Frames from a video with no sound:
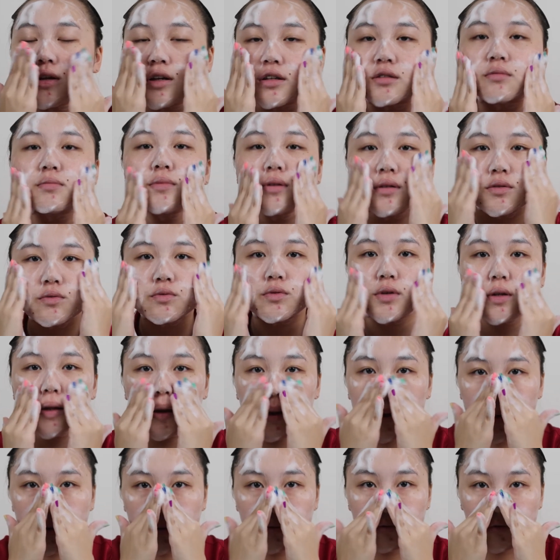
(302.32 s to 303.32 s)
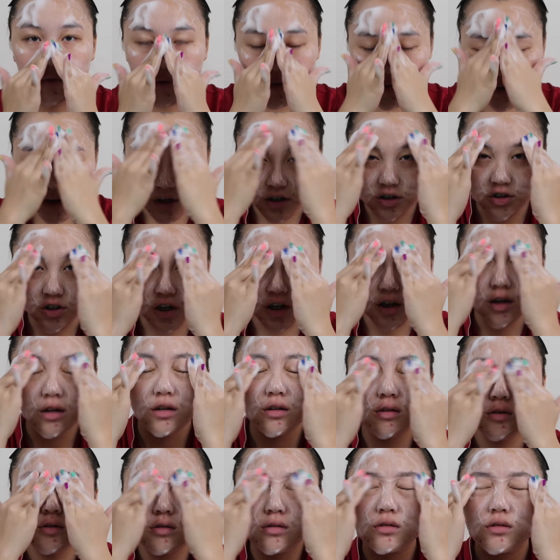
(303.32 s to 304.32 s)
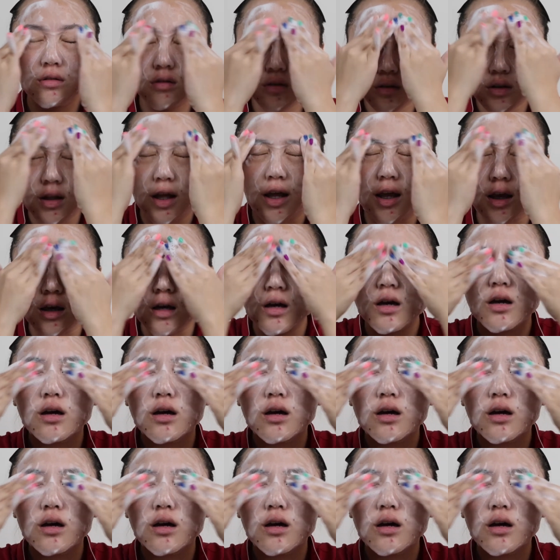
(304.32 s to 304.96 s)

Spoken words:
It smells really refreshing, like